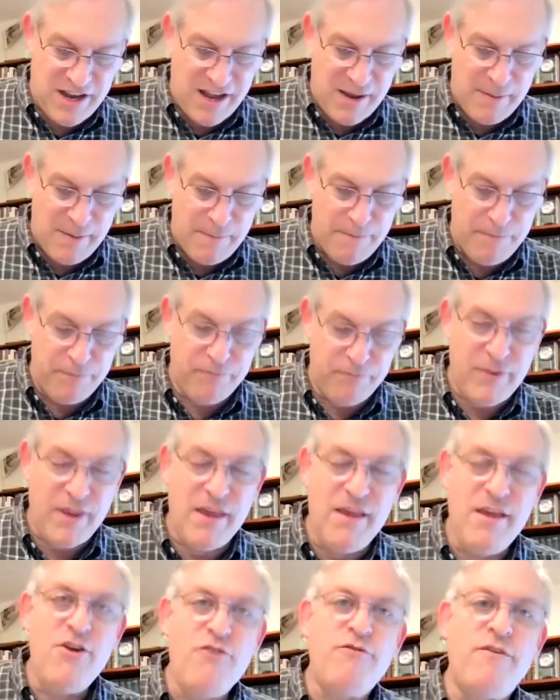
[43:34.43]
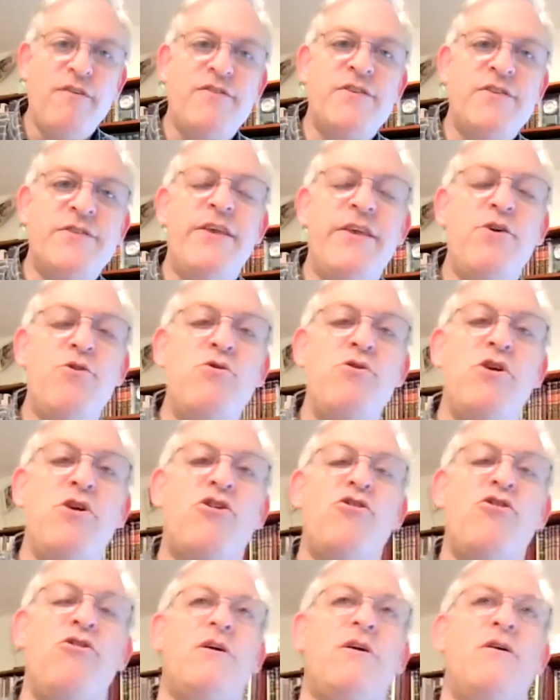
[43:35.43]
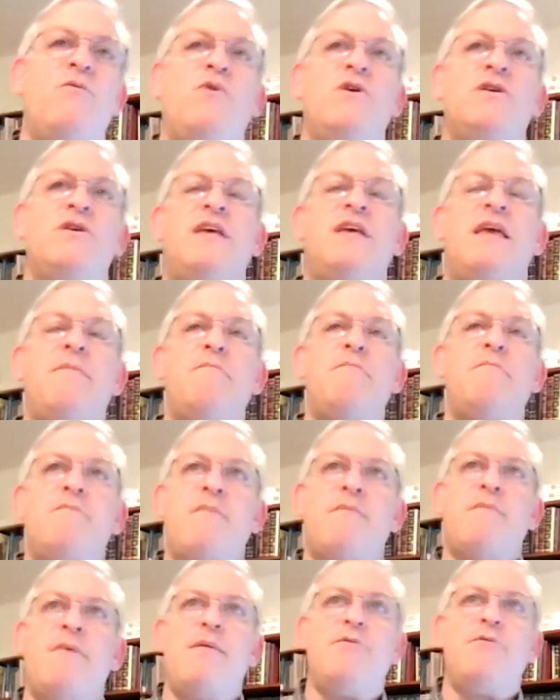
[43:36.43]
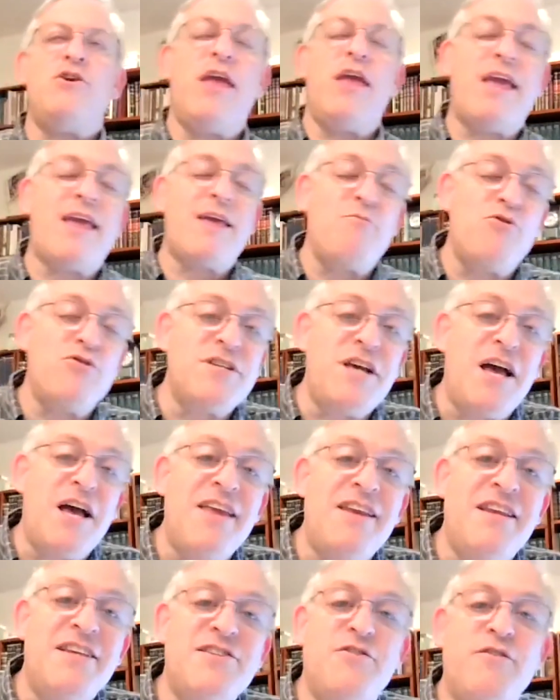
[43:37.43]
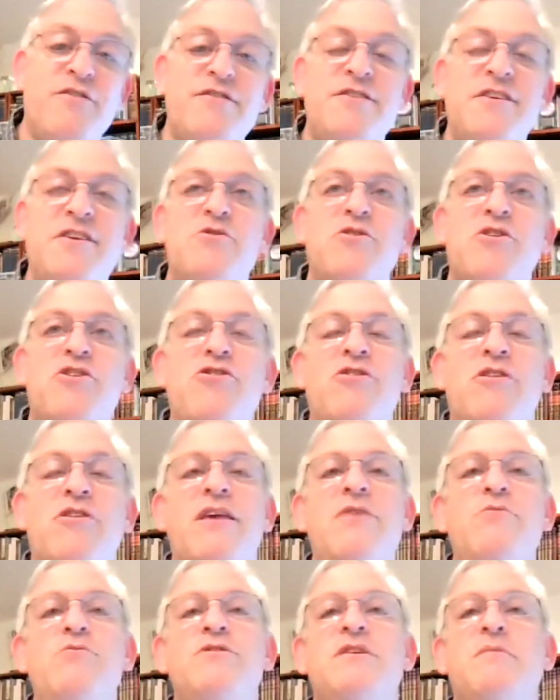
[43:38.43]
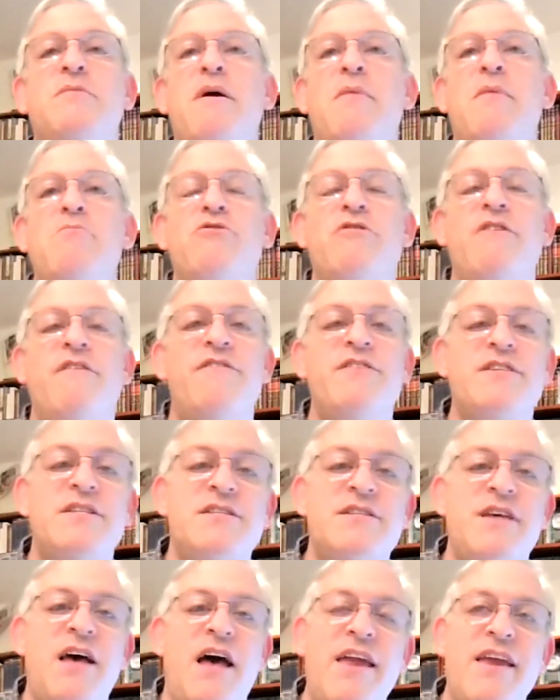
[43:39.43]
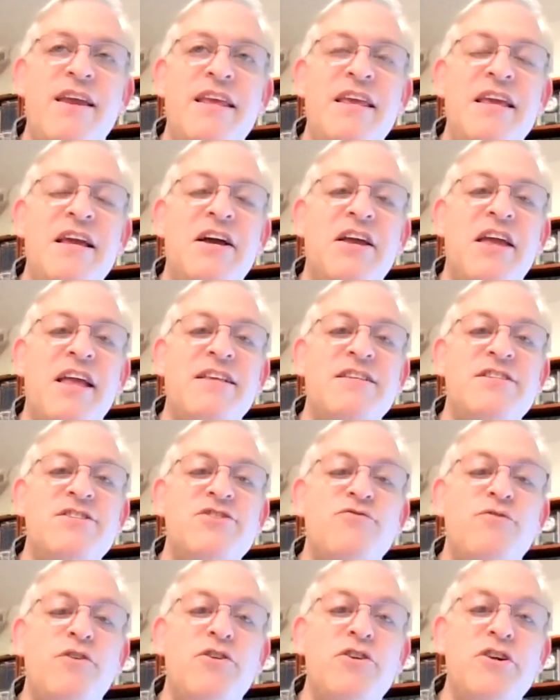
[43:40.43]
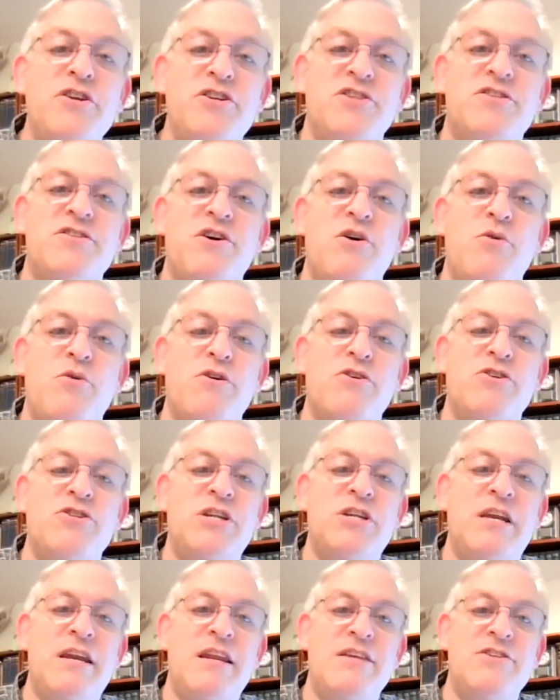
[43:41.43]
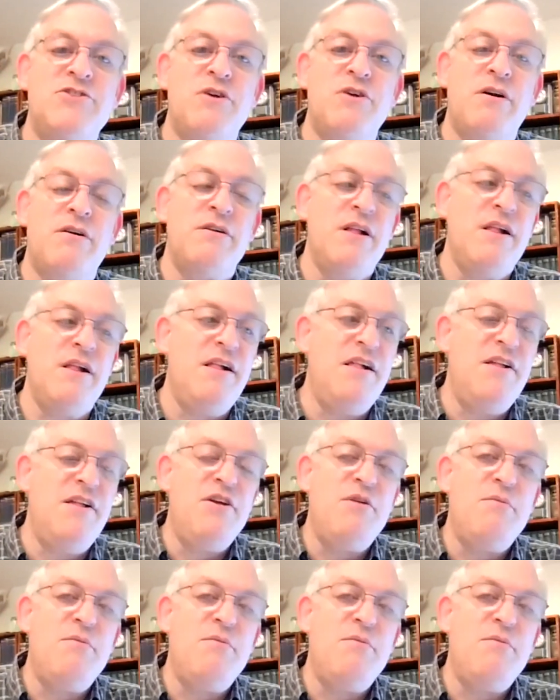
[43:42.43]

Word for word: Um, Ritziu Kook was a, you can't get more Zionist than Ritziu Kook. He was a member of the Society Against Religious Coercion in Israel